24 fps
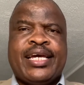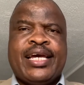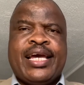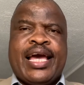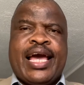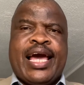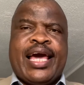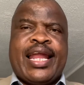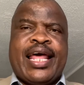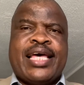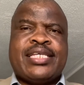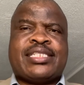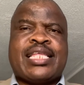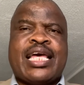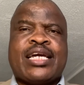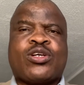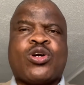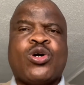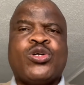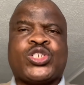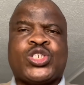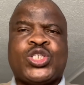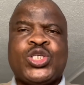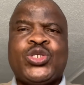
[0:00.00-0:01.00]
And as they
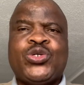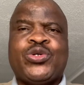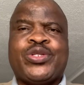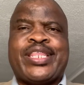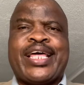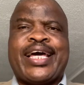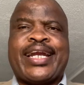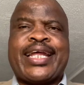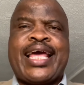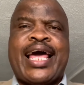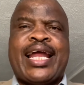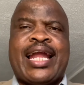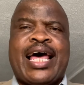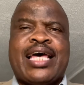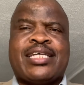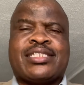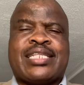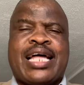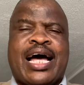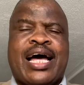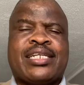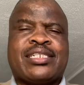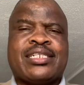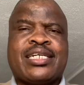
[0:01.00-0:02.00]
continue, they realize
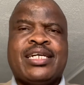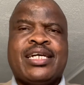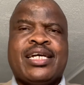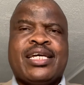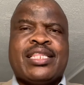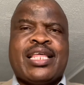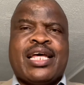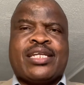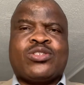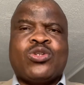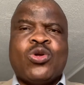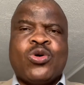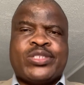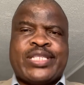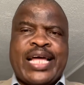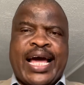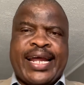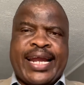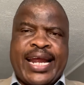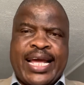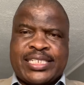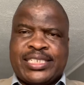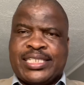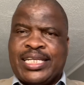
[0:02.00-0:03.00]
that there's no
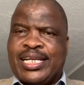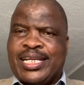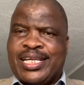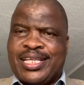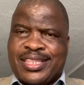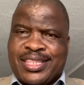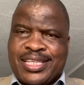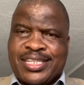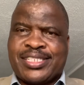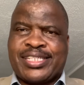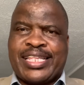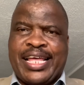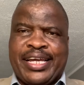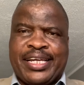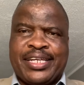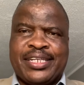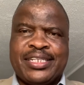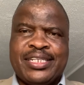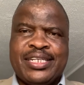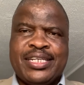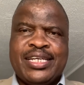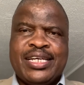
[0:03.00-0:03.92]
direction in this thing.